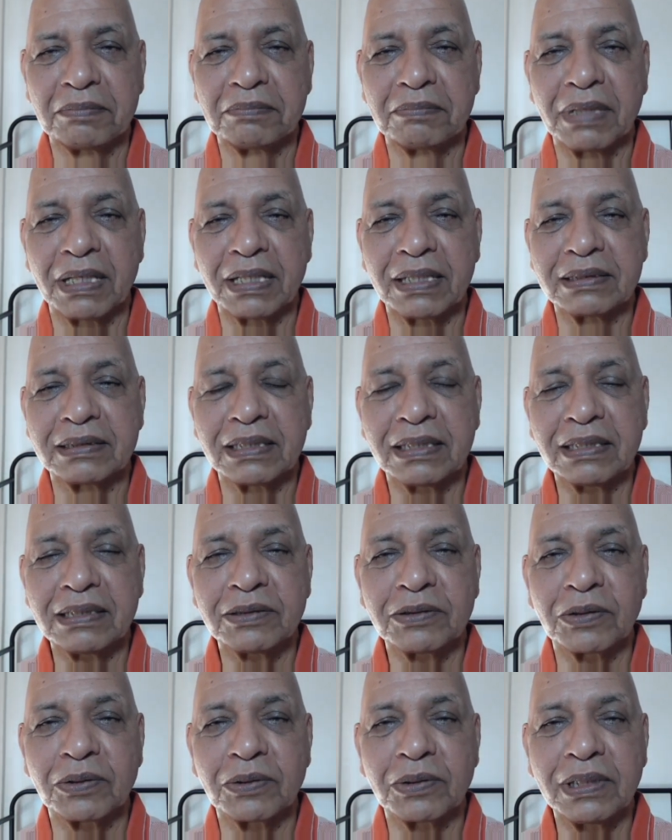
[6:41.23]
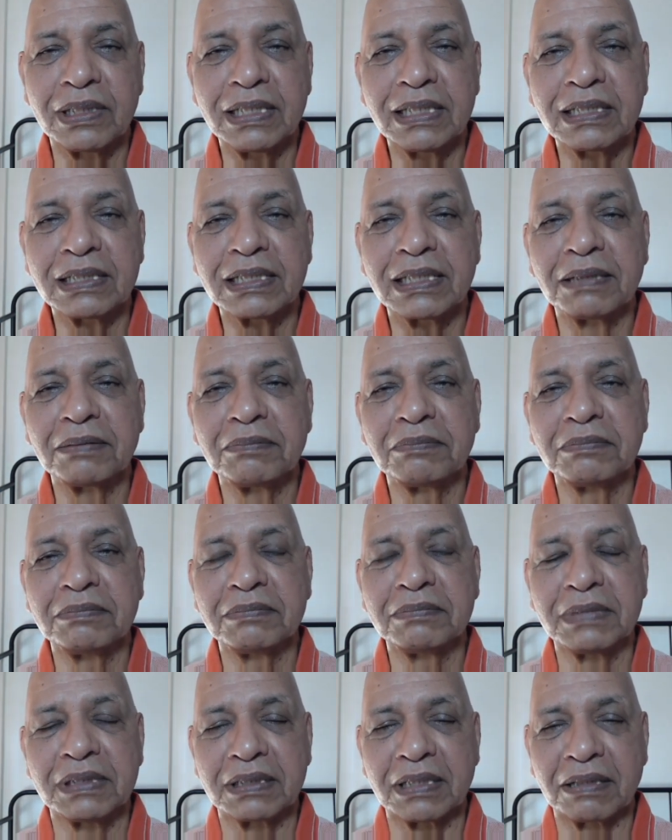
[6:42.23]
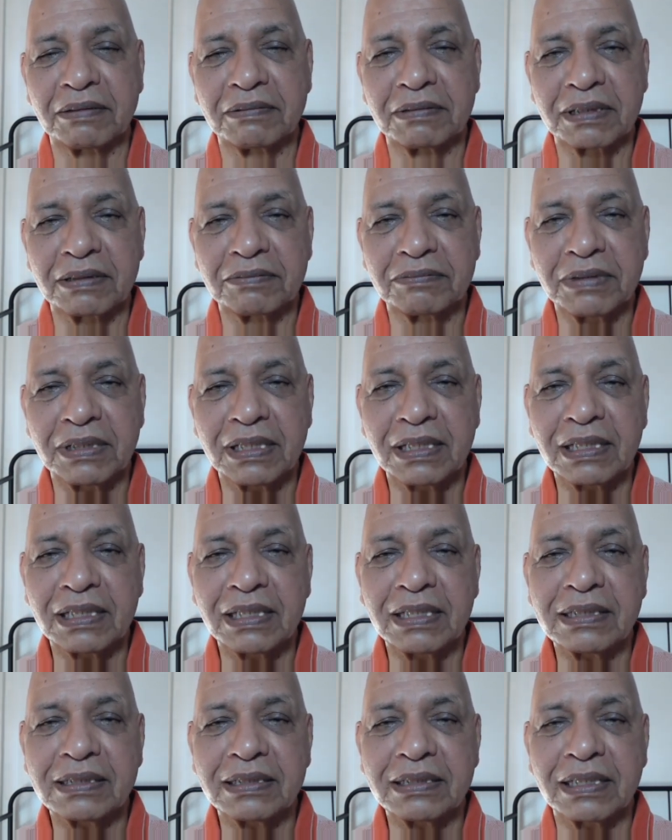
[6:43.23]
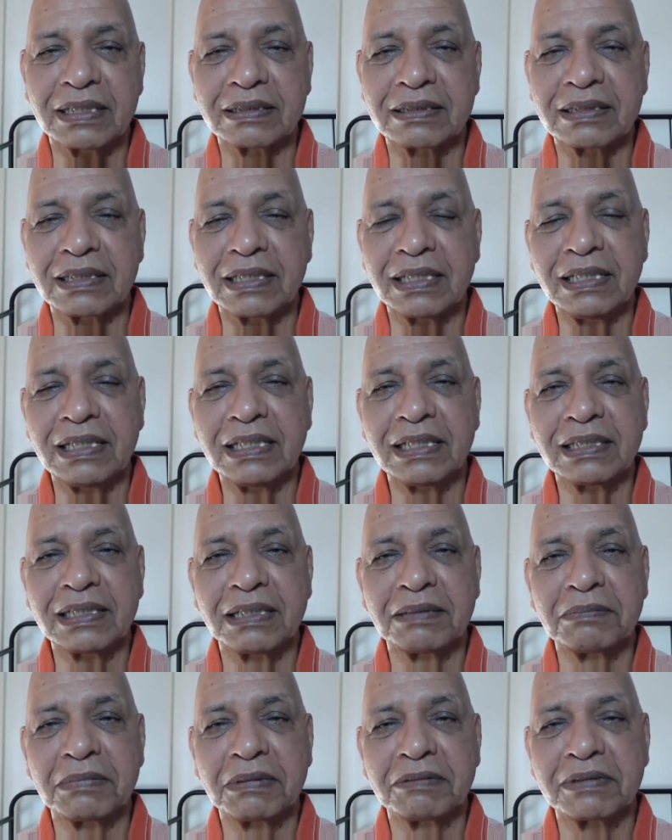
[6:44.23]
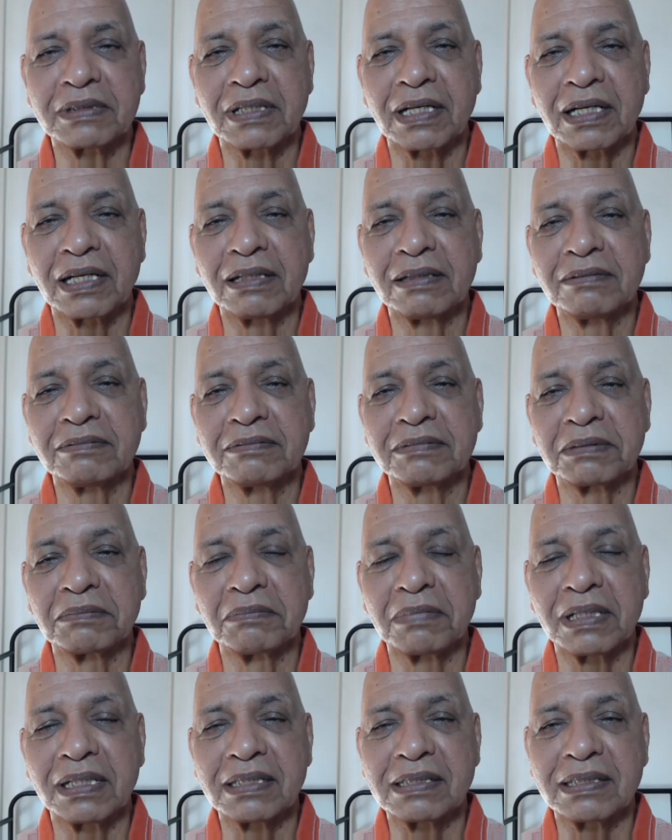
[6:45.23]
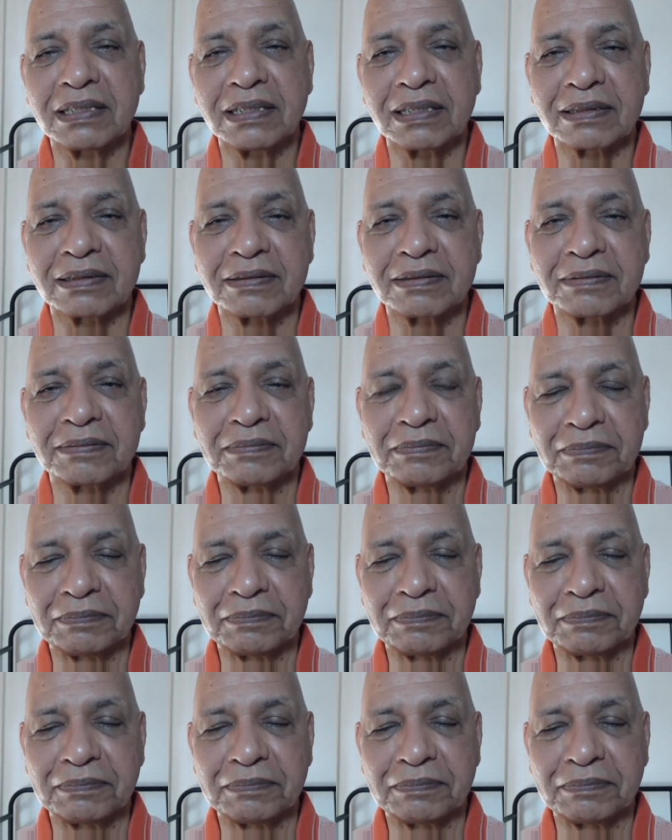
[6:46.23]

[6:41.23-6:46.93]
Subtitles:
by just holding them in our awareness and sending them our love and blessings.